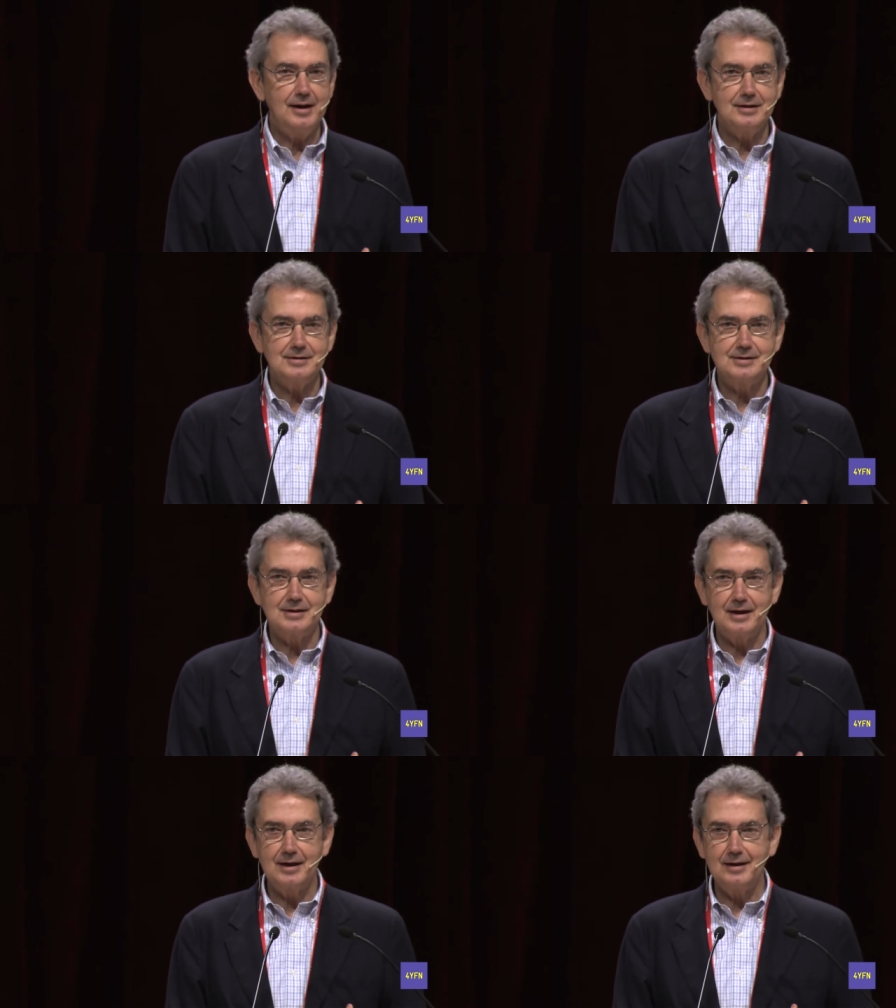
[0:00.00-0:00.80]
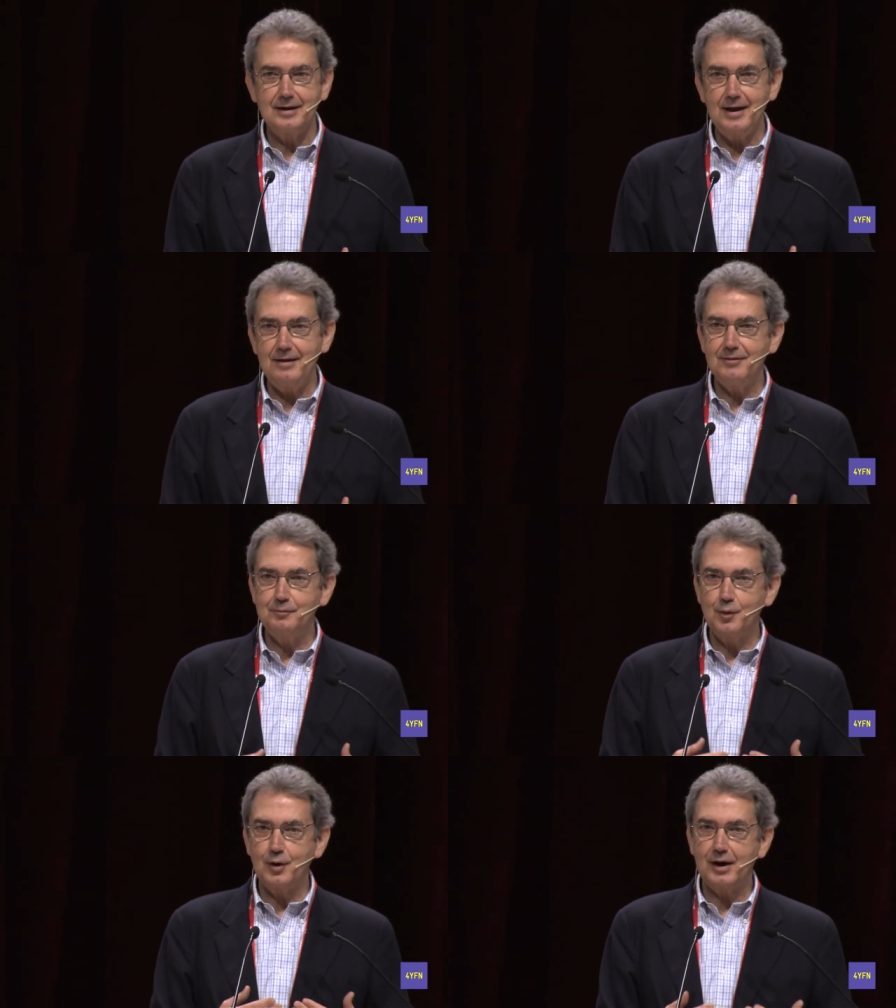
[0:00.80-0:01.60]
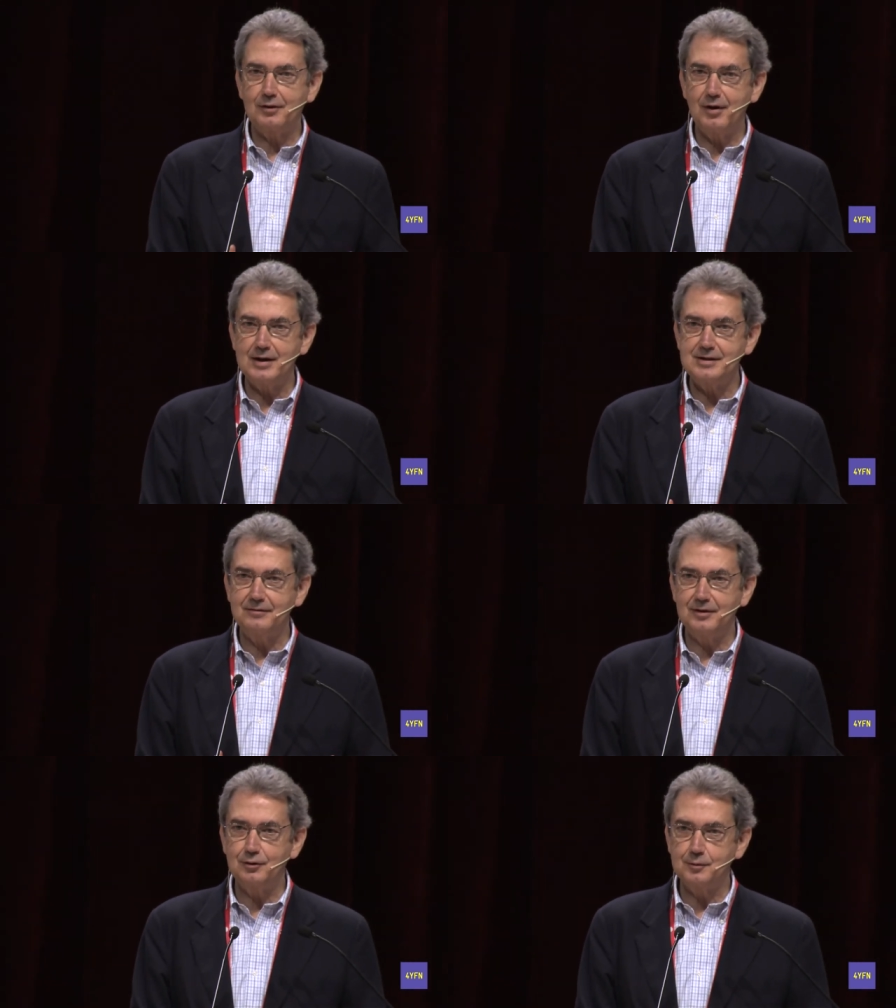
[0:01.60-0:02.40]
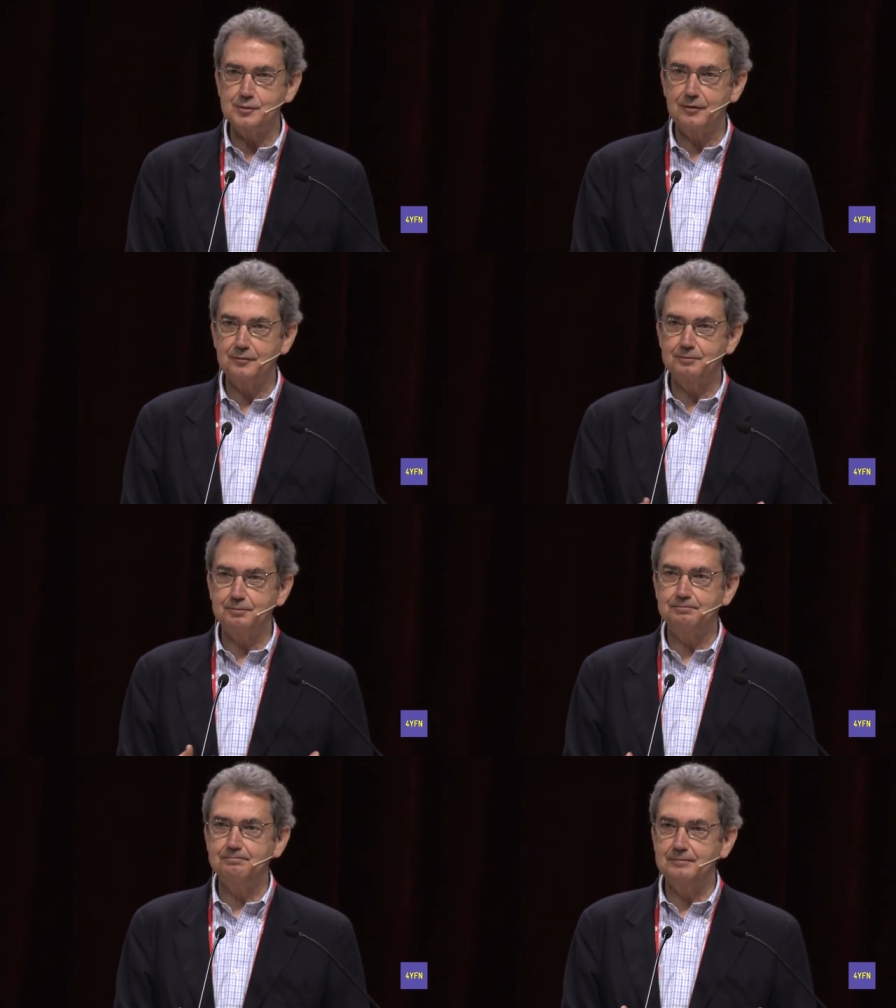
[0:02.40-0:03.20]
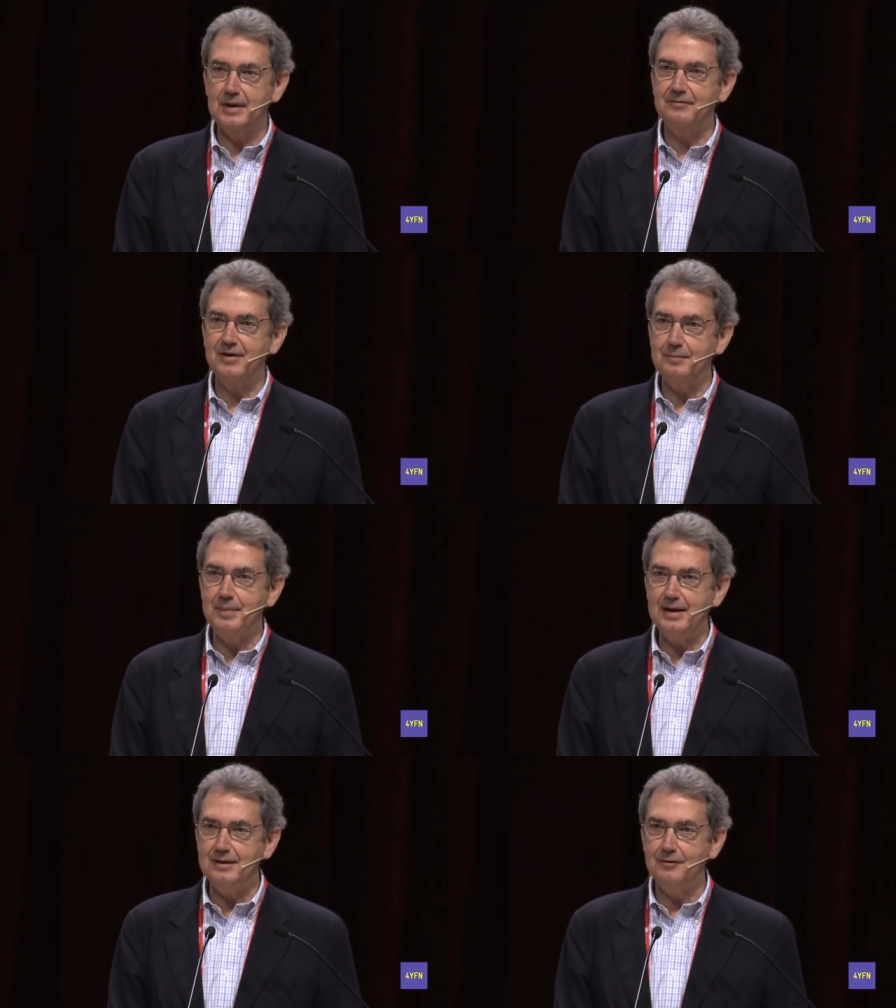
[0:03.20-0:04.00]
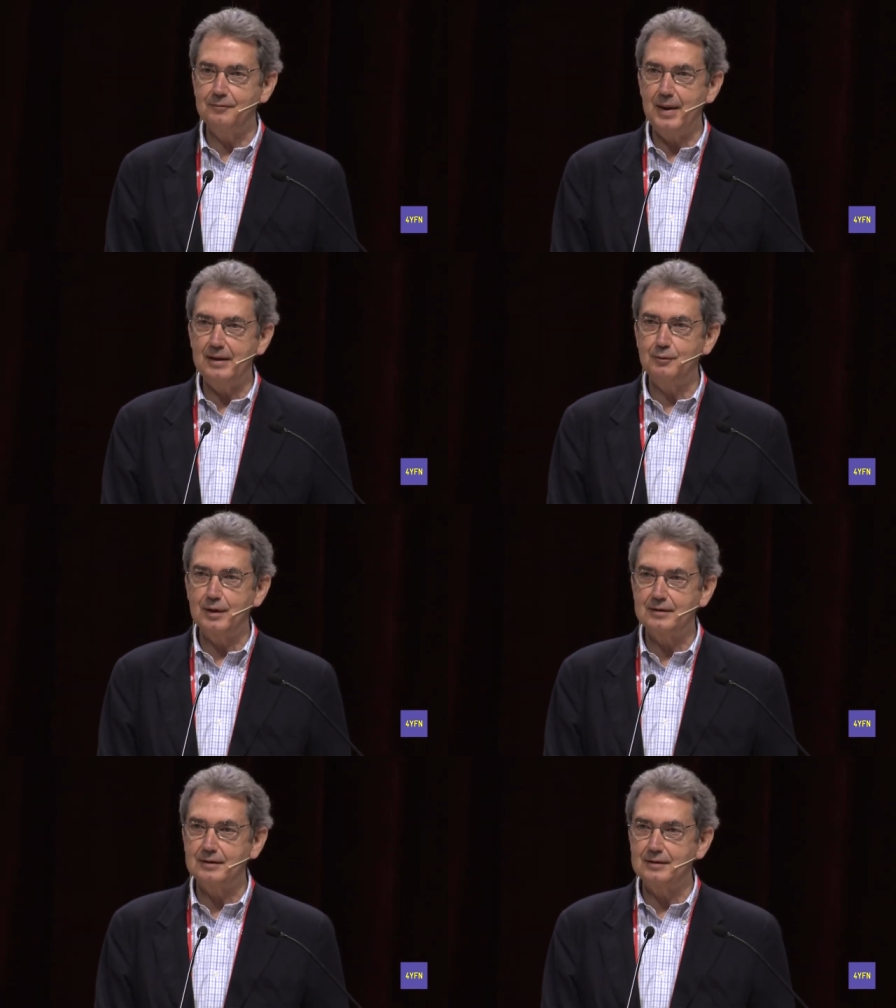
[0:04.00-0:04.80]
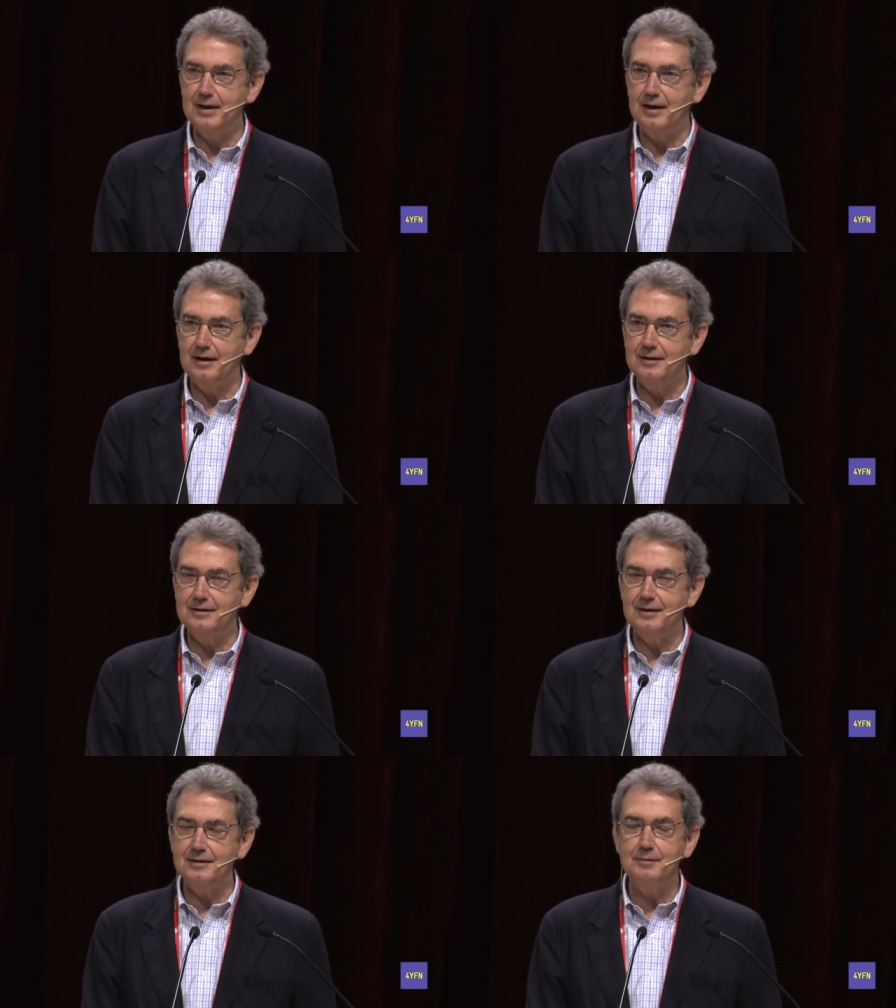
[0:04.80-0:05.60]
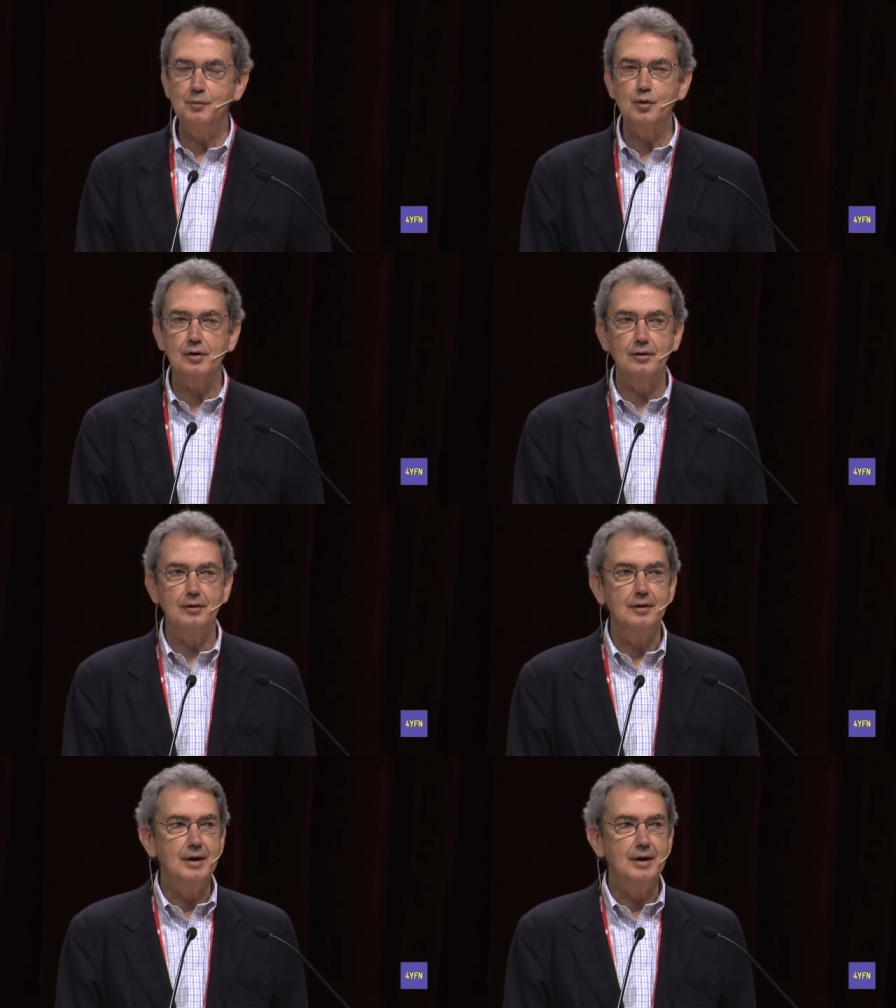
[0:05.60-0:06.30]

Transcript: is uh, even more aggressive in terms of availability of bandwidth than, than the Moore law.